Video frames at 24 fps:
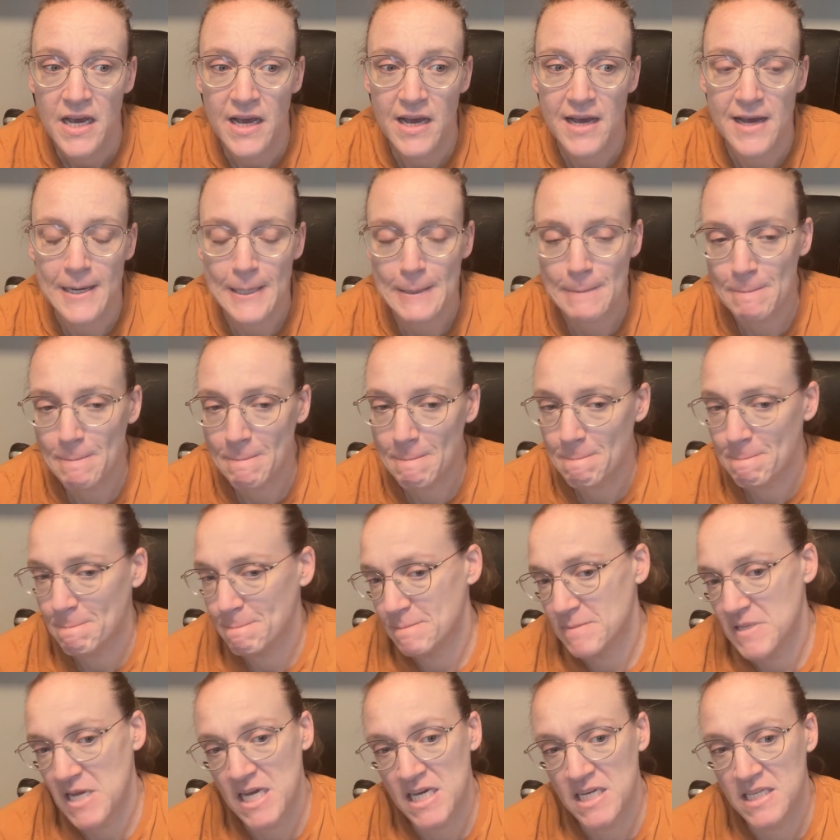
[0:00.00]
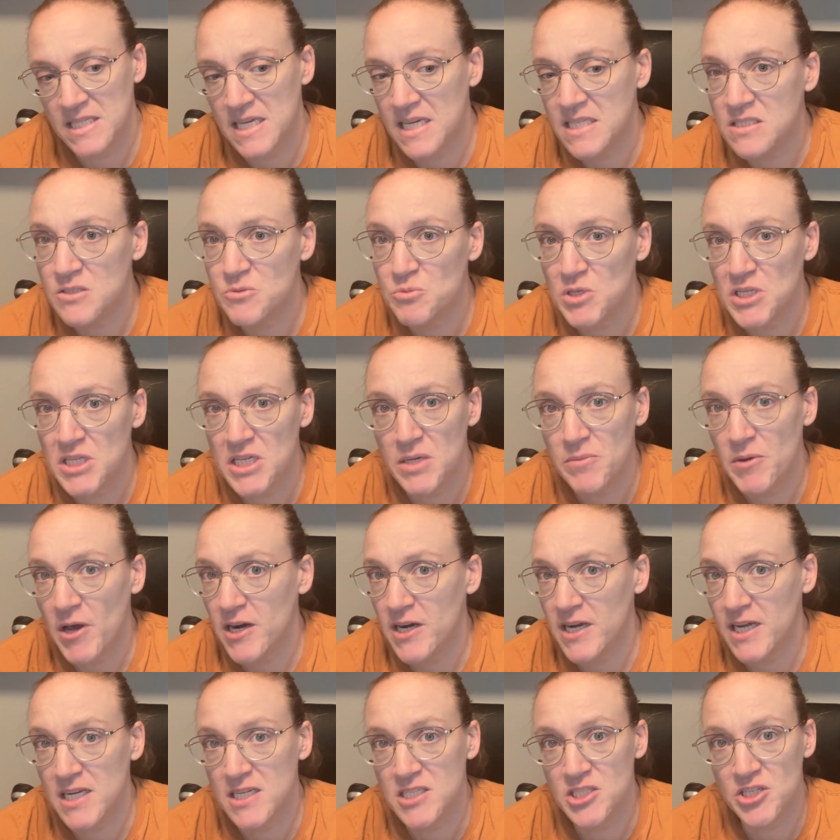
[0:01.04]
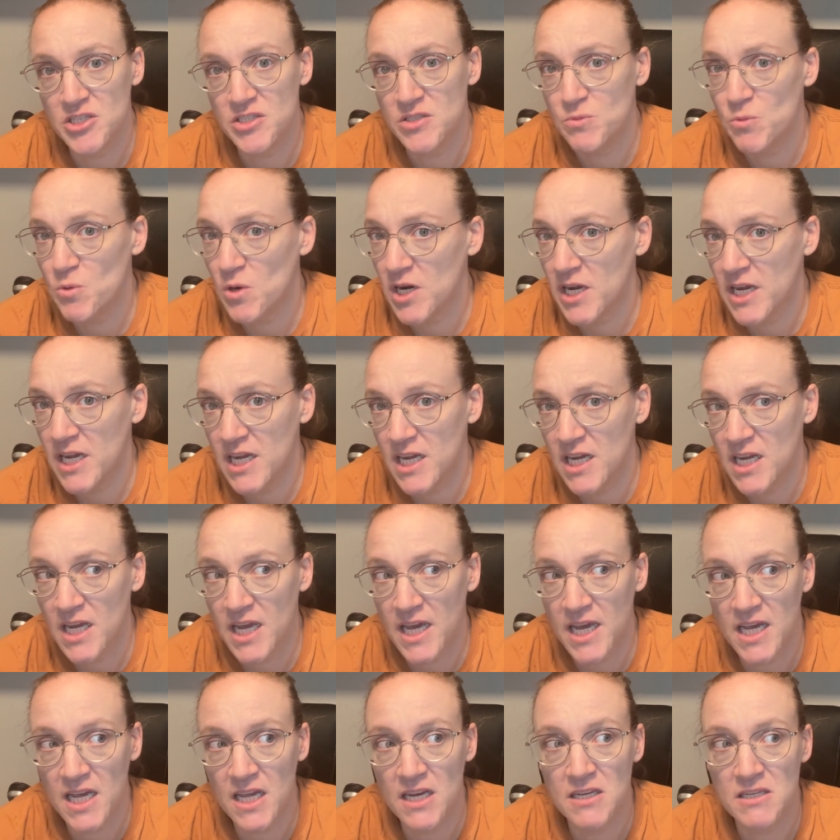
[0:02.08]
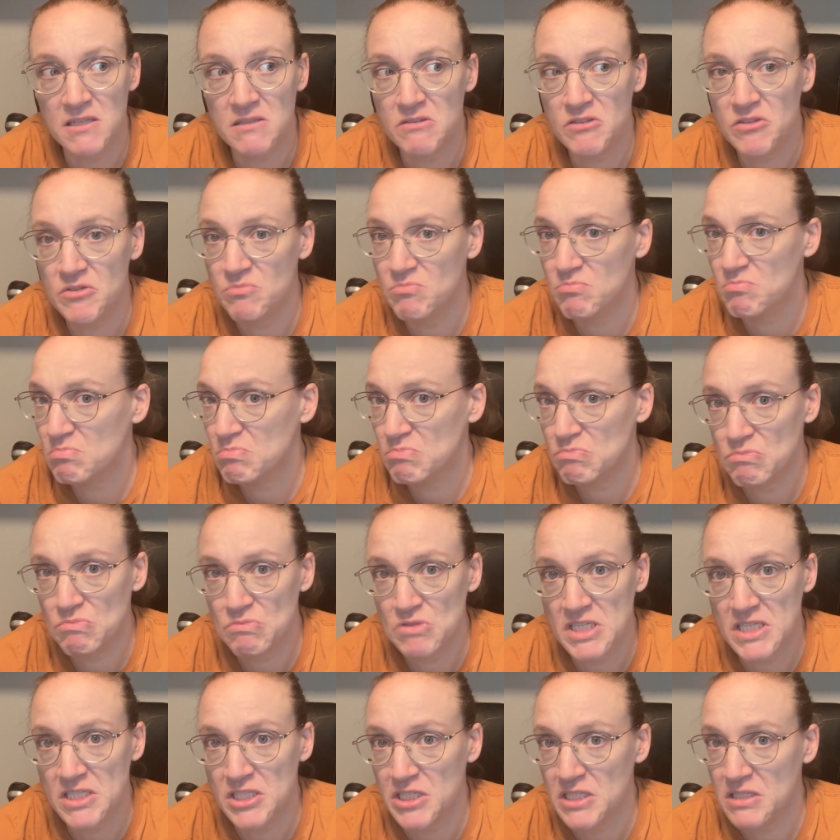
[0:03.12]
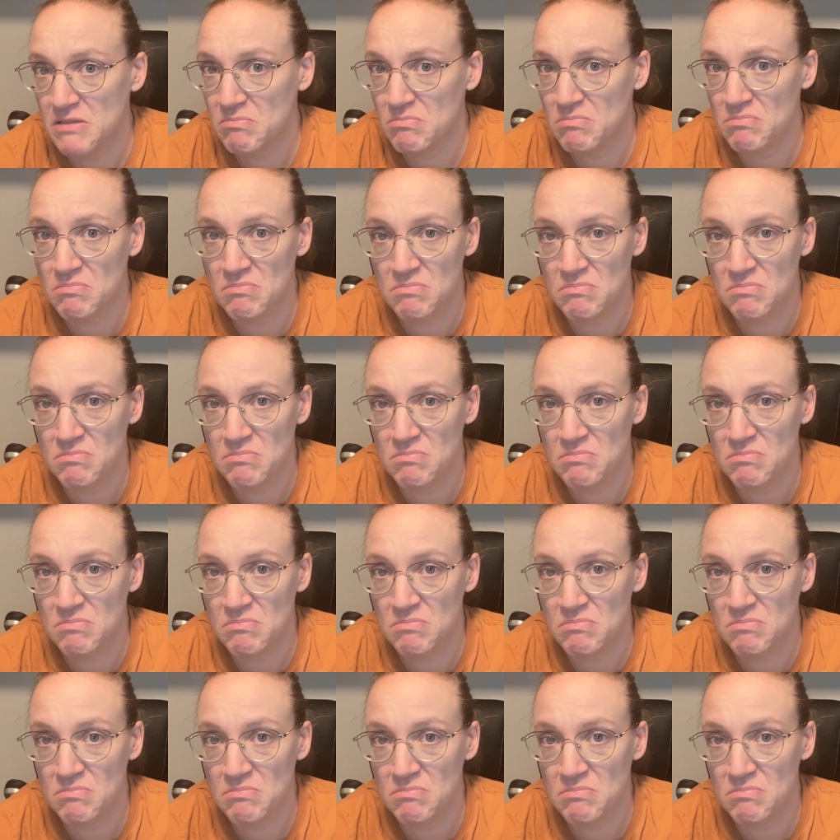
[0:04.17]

And that's really about it. Just working and teaching.